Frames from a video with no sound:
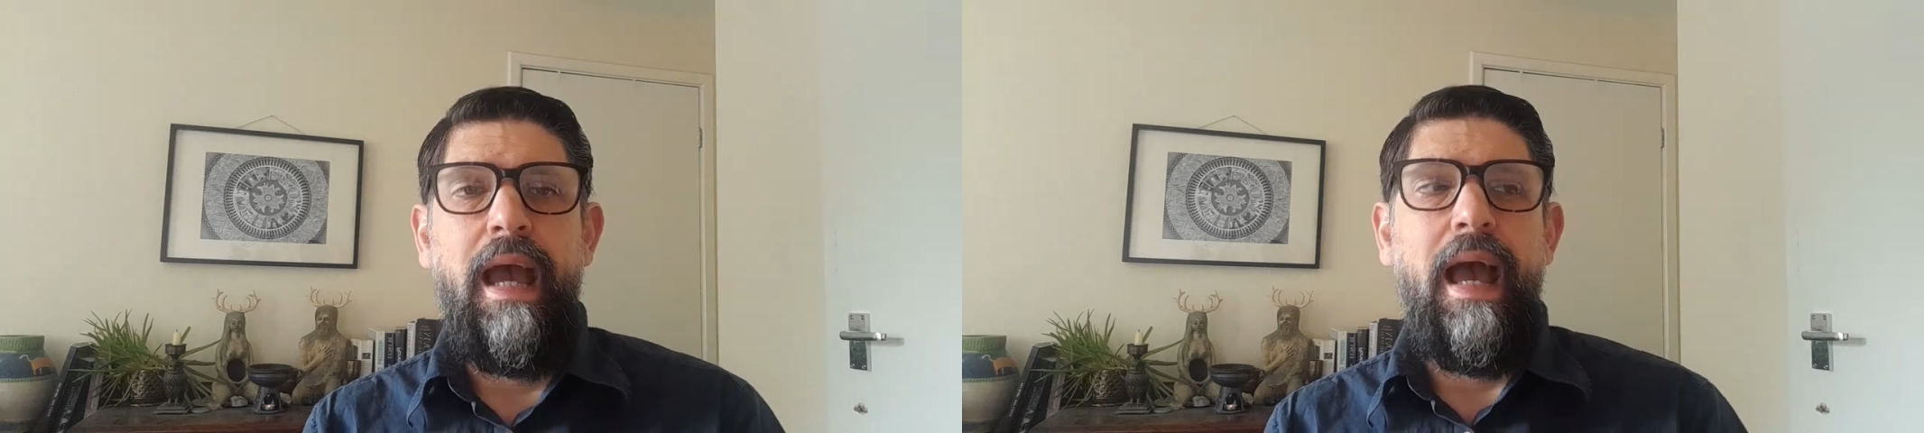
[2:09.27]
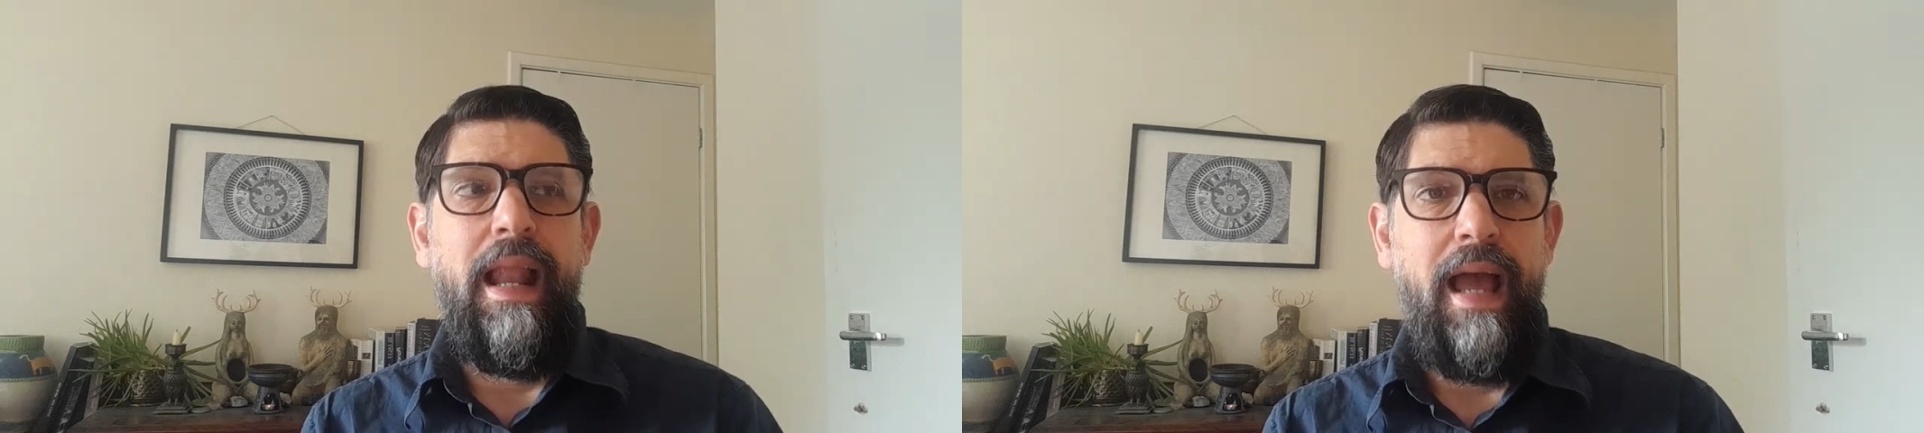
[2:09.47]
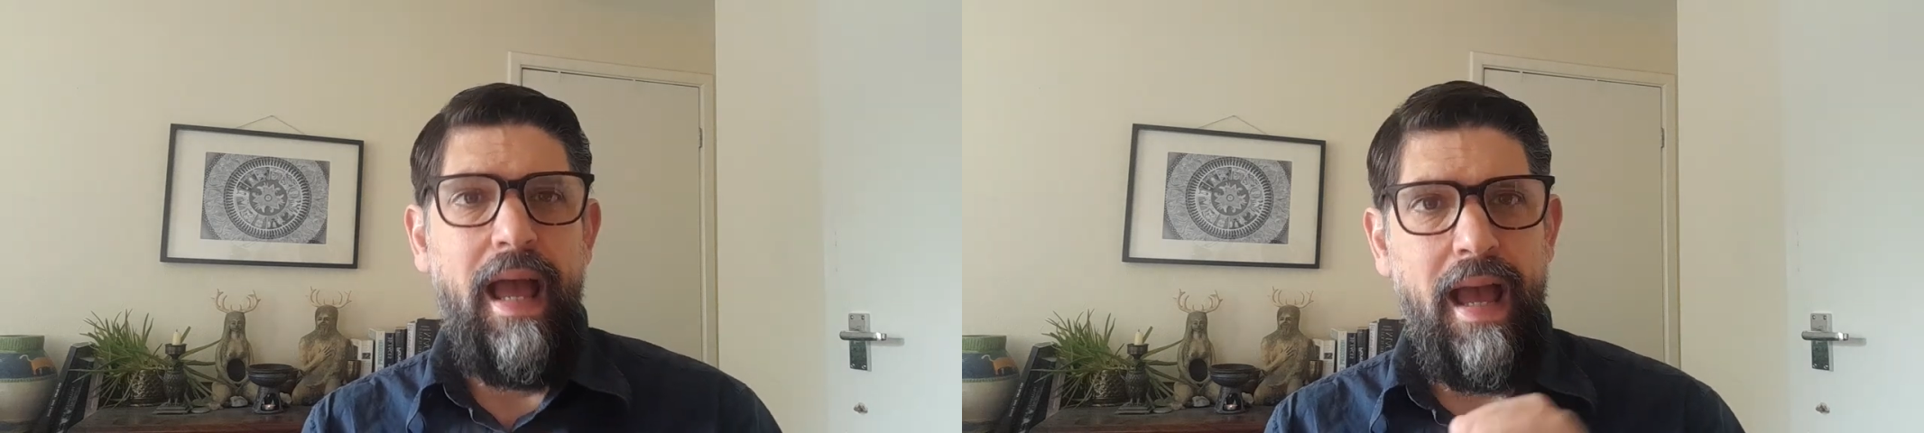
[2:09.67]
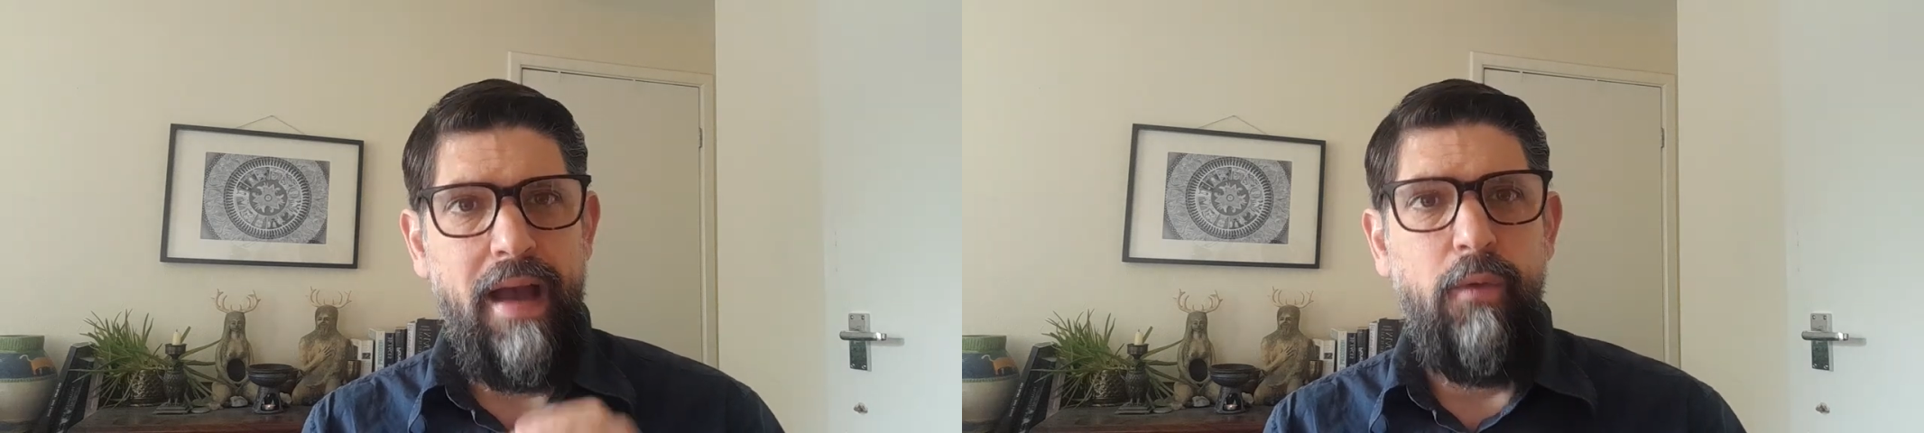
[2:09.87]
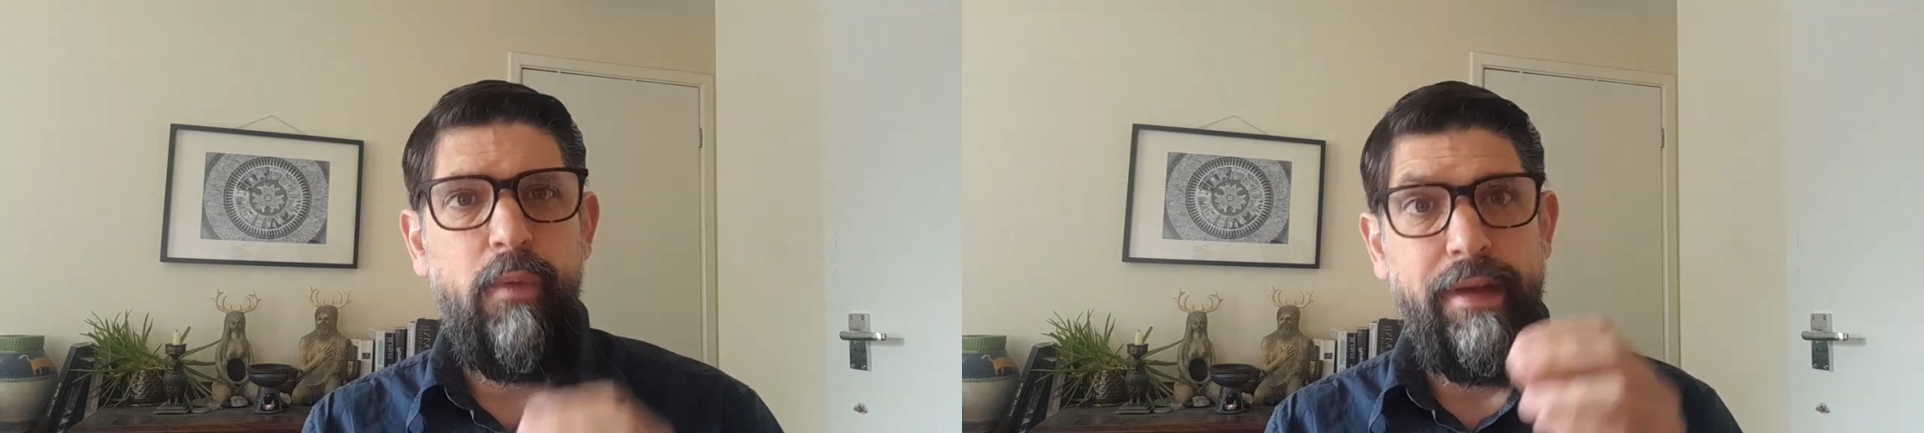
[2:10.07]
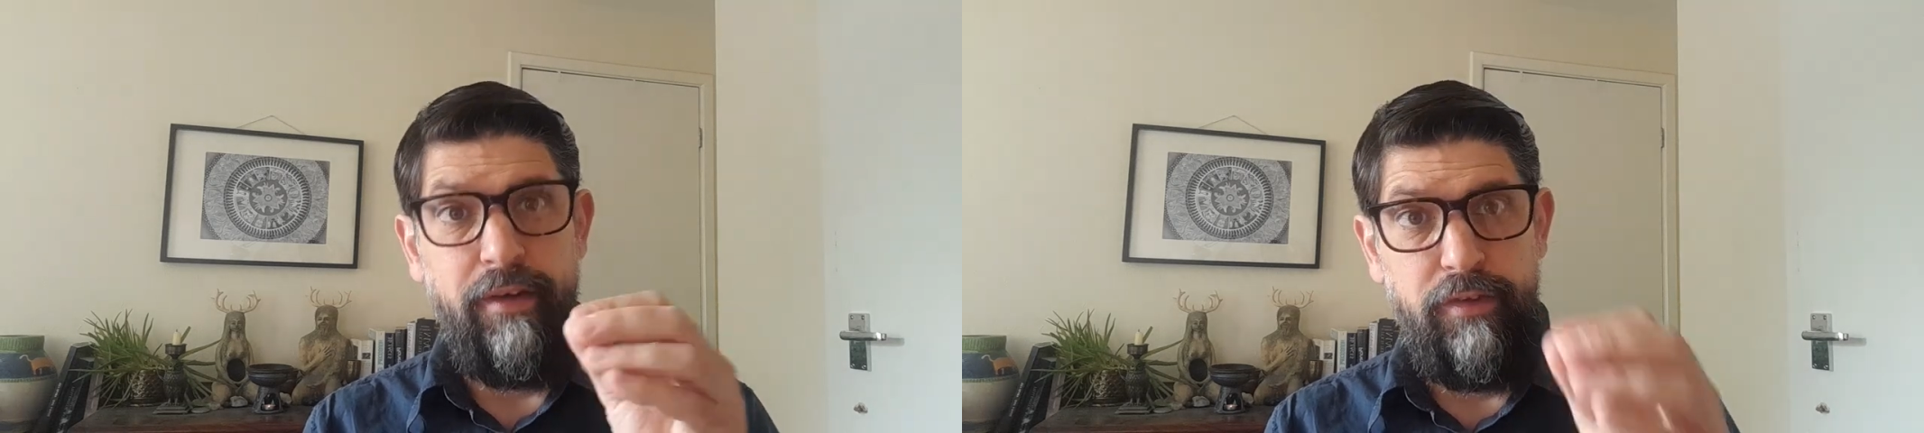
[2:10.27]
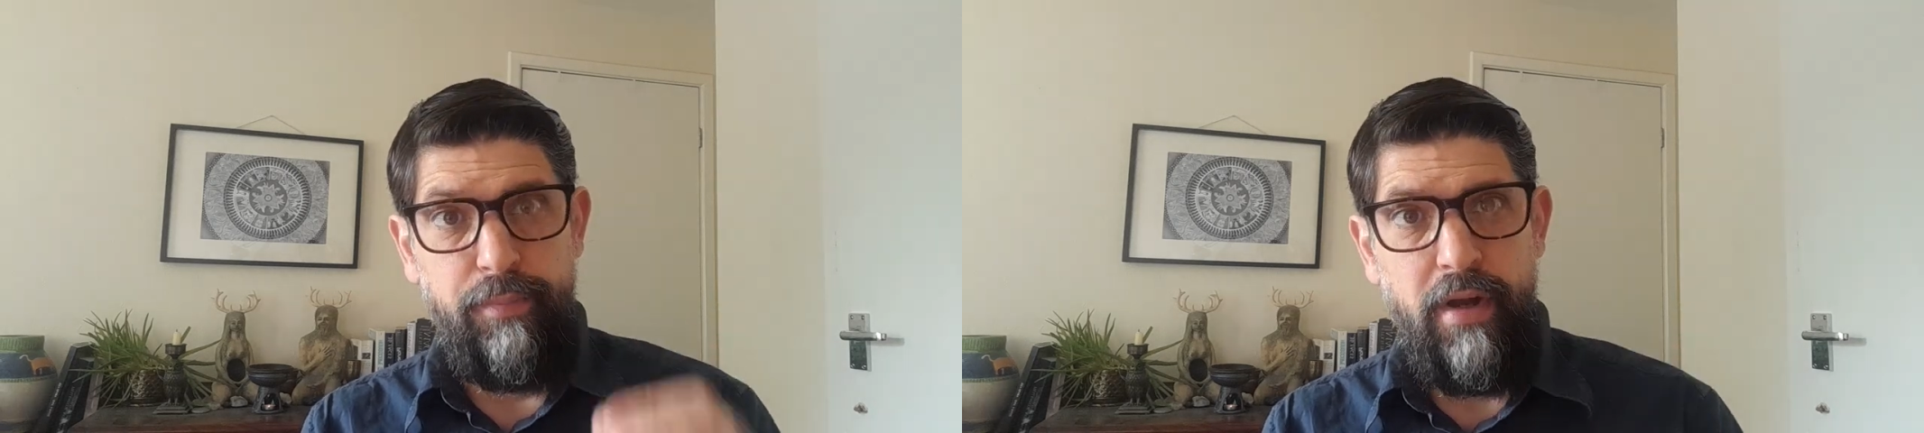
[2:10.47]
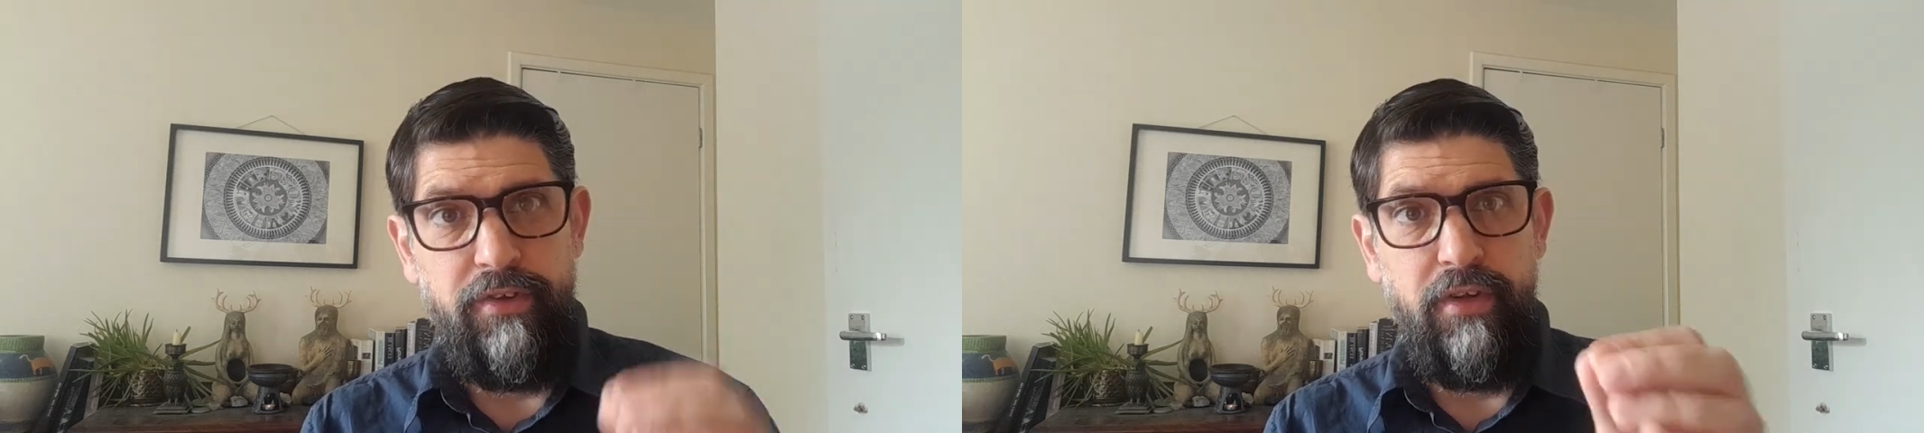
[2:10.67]
at how we
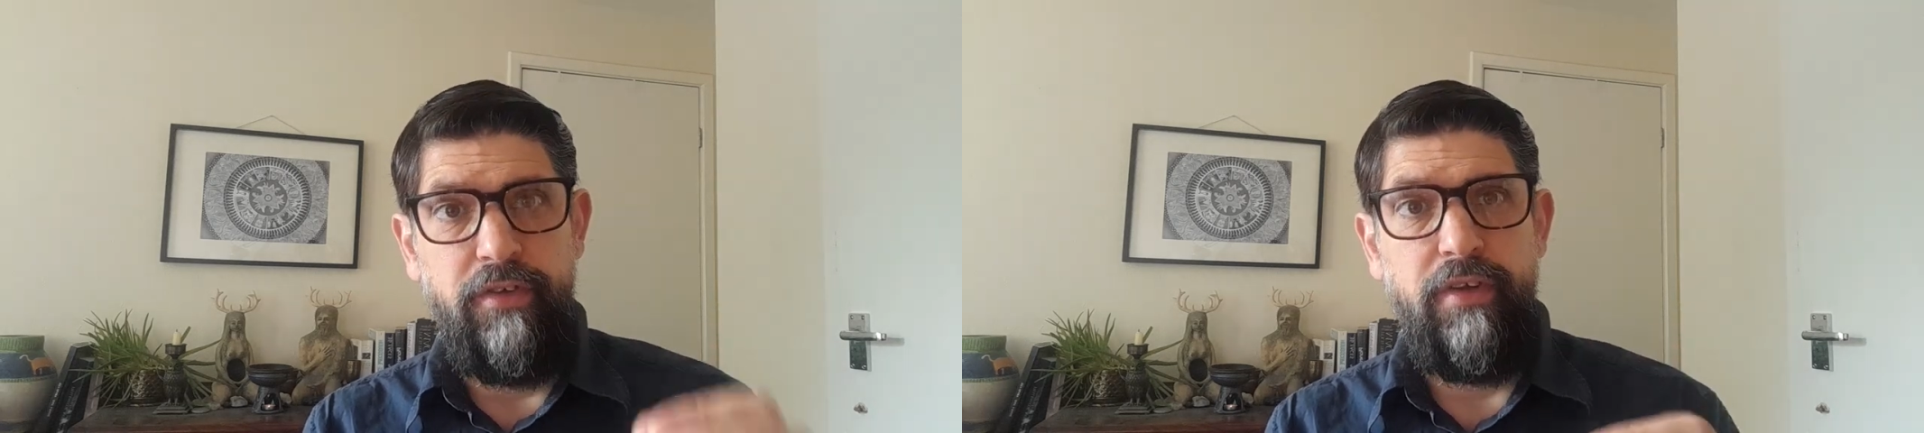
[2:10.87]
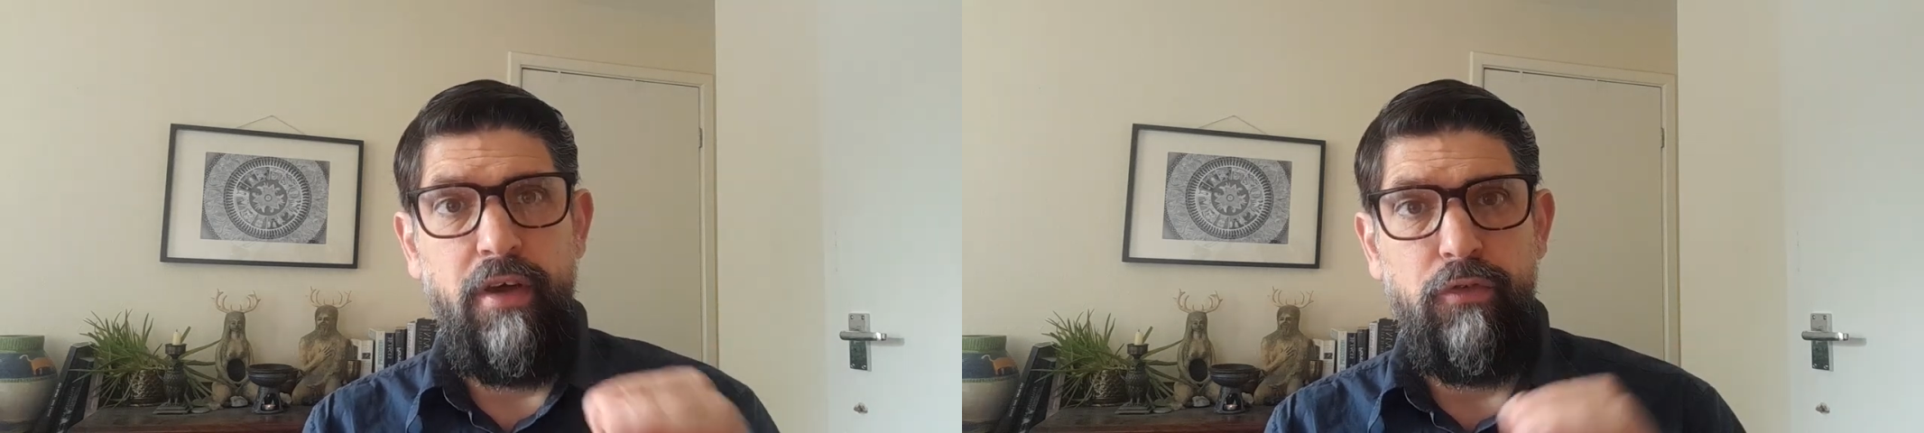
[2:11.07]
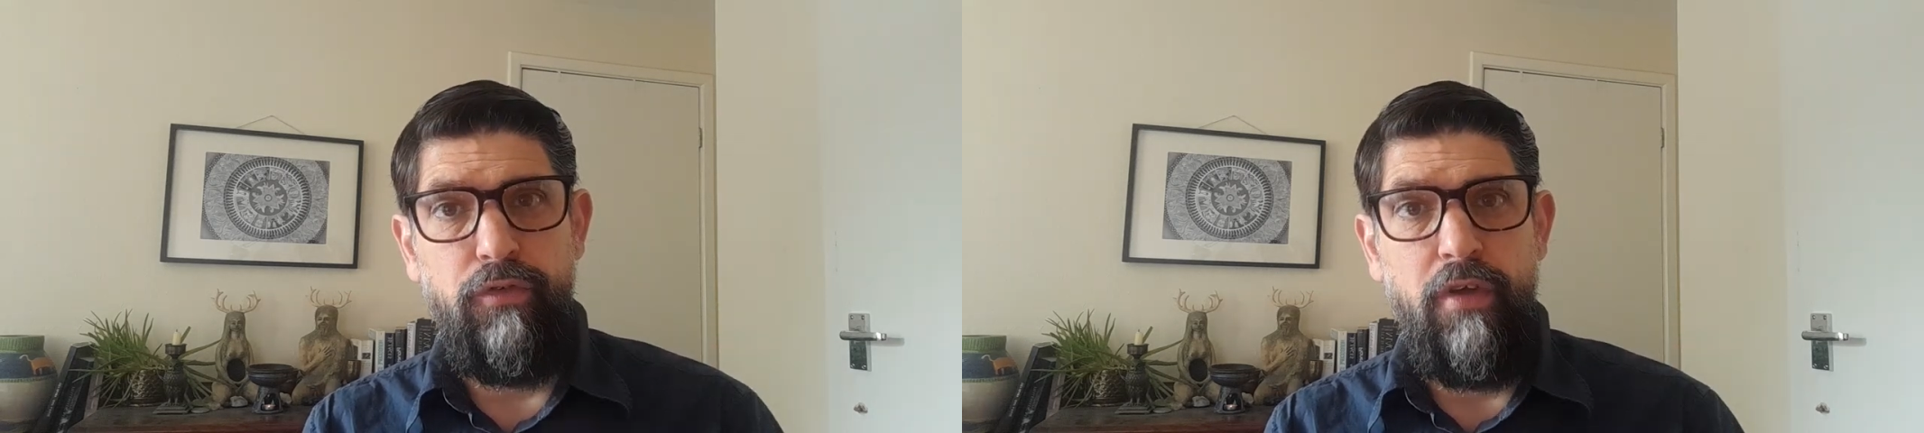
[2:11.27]
express ourselves